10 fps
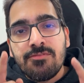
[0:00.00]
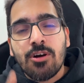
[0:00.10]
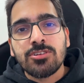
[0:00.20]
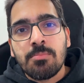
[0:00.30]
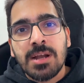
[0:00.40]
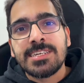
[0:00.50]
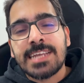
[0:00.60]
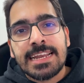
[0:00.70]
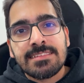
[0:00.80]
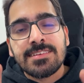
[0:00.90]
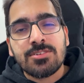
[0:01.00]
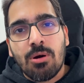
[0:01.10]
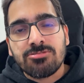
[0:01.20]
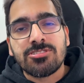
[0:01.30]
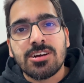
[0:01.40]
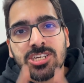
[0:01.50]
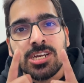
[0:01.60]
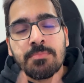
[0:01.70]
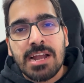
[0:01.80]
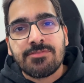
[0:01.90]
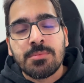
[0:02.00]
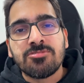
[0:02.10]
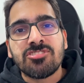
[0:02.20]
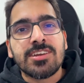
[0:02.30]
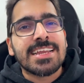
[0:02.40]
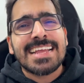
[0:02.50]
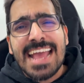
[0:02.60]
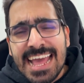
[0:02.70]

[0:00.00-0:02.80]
for your multi-tenancy, cost reduction, platform engineering,